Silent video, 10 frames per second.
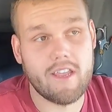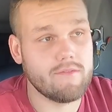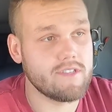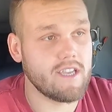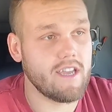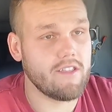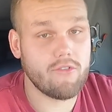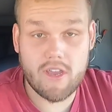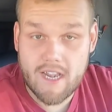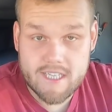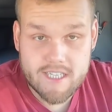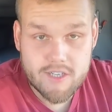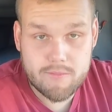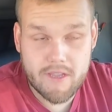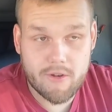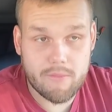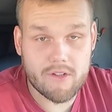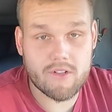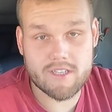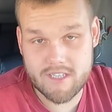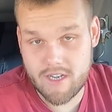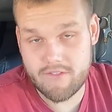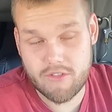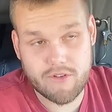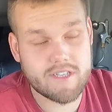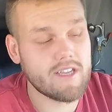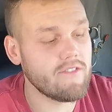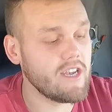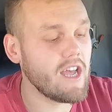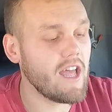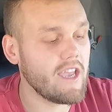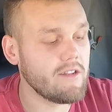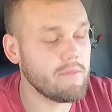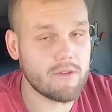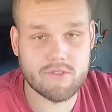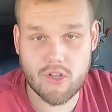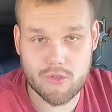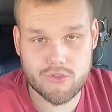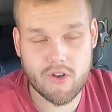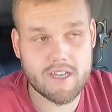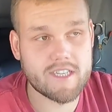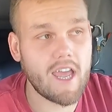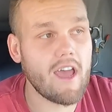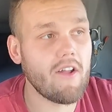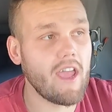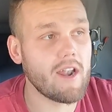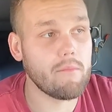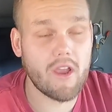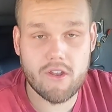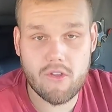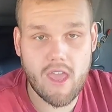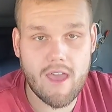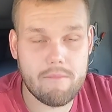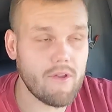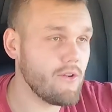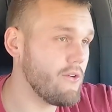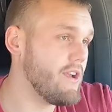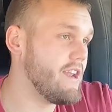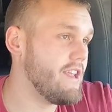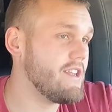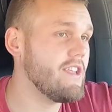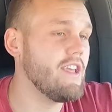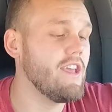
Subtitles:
It was a 386 Peterbilt instead of a 379, but it was all stretched out. It had a brand new cat motor in it.